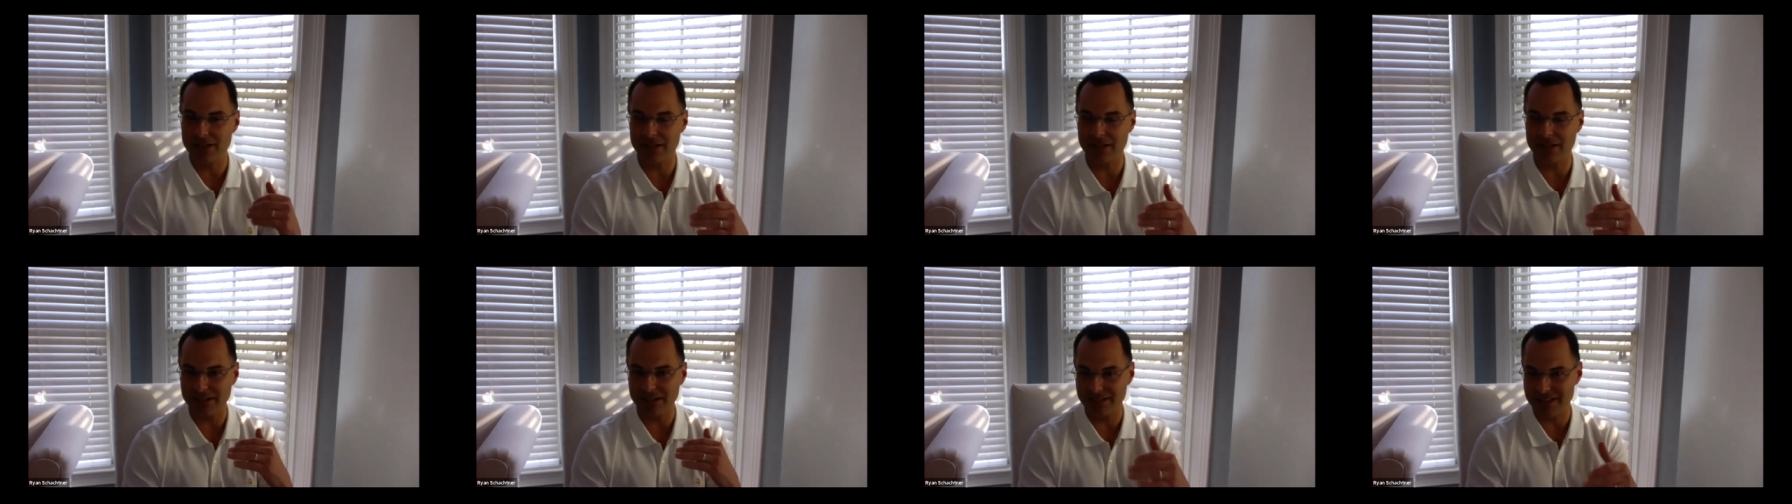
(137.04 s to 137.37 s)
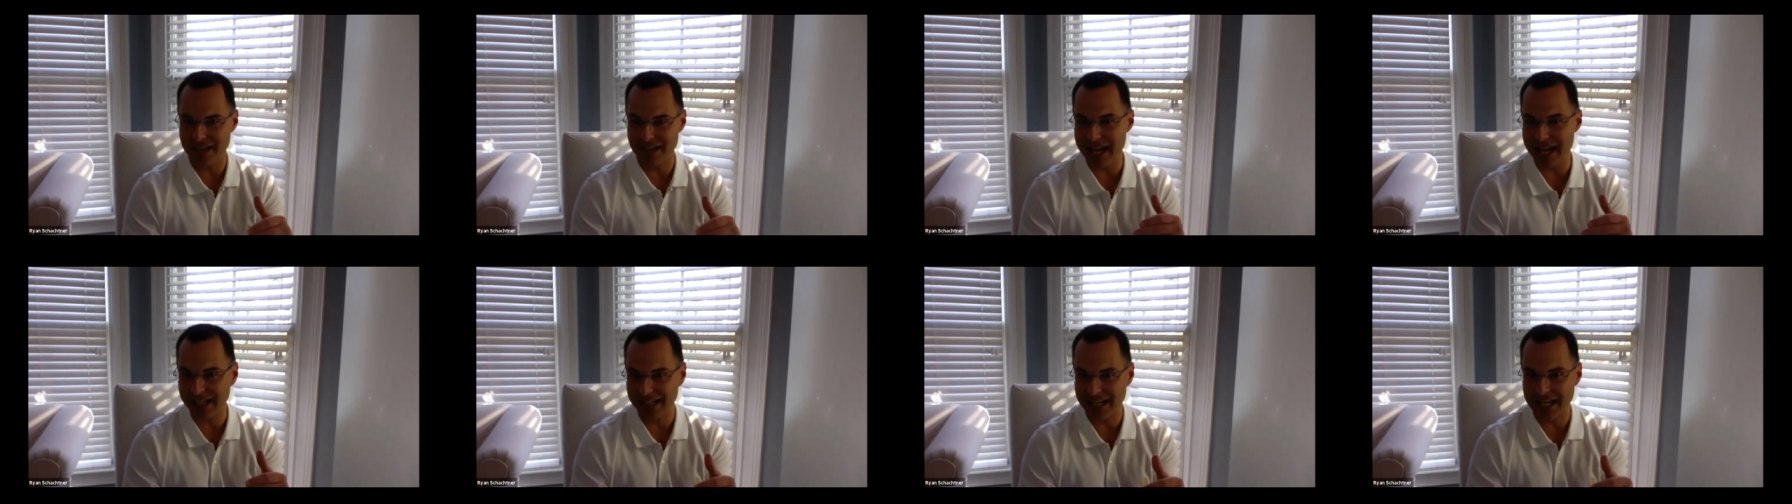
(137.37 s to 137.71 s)

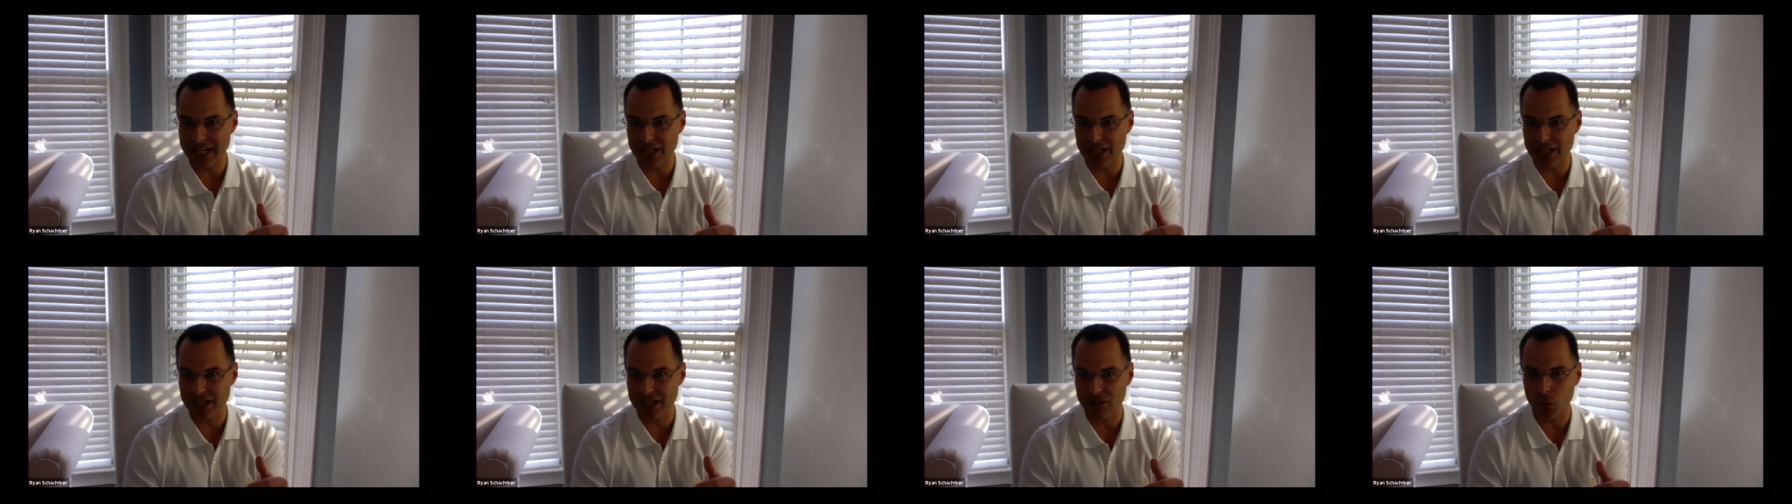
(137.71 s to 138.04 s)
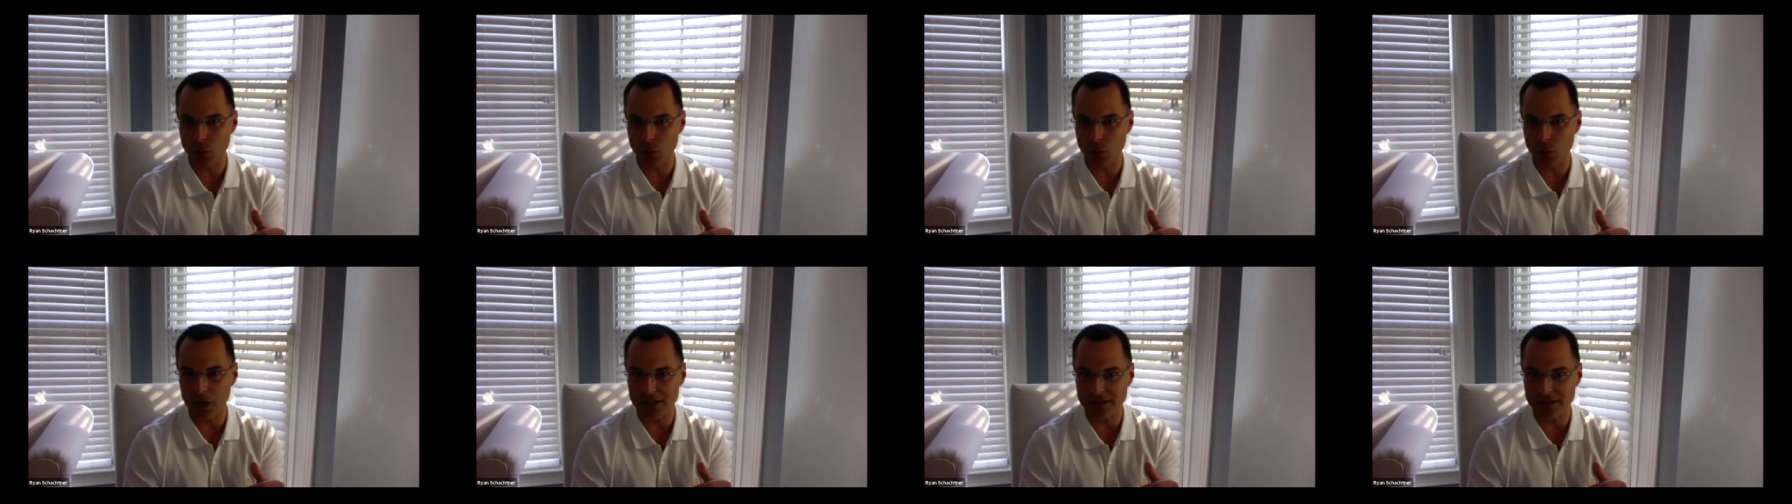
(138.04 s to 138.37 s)
exact
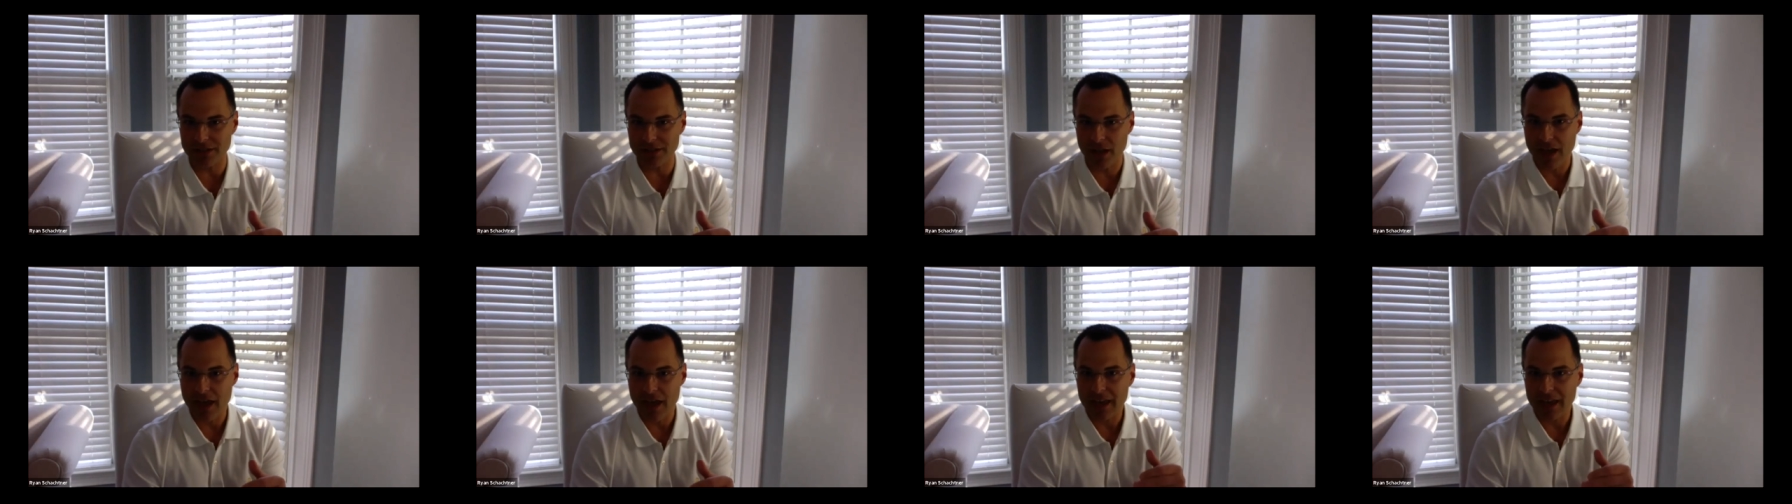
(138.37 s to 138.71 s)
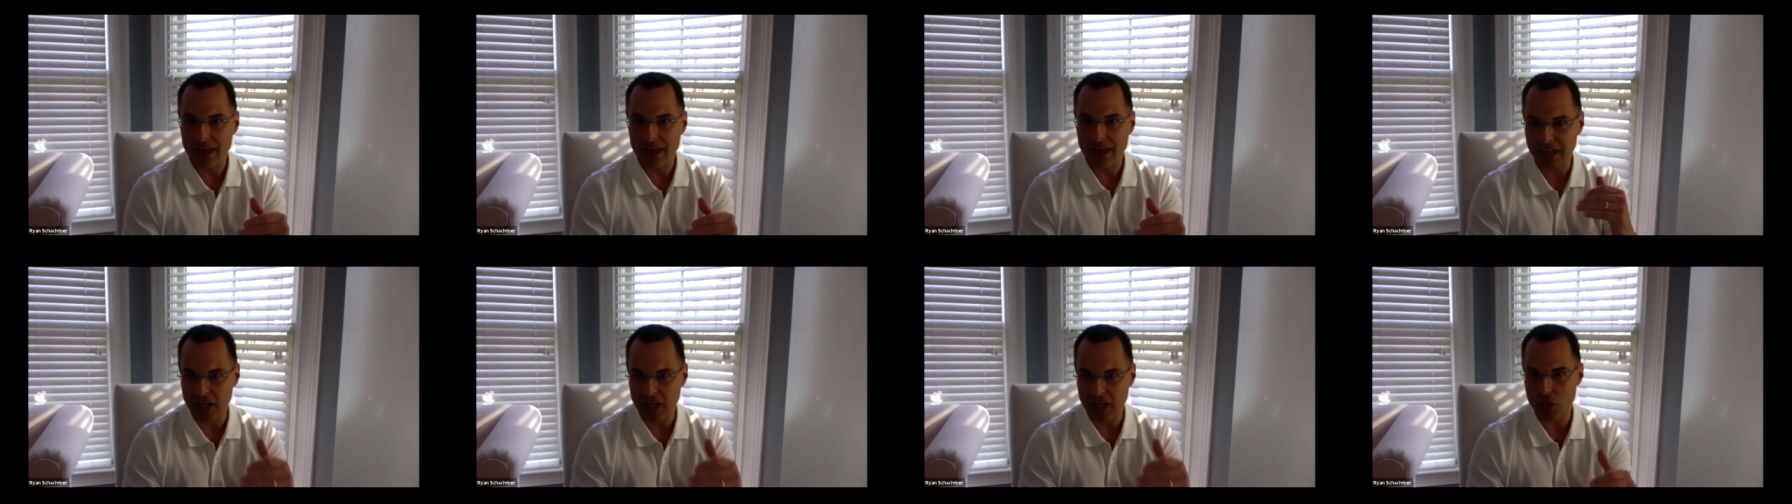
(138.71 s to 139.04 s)
answer was,
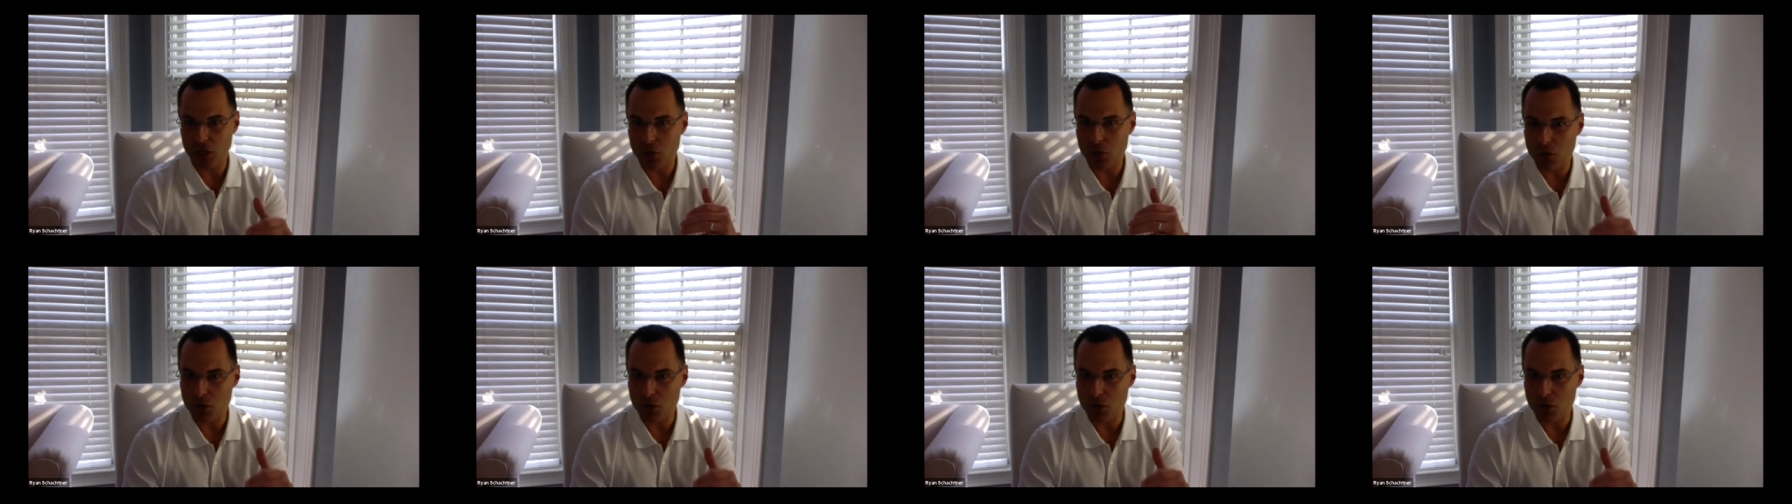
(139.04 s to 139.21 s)
can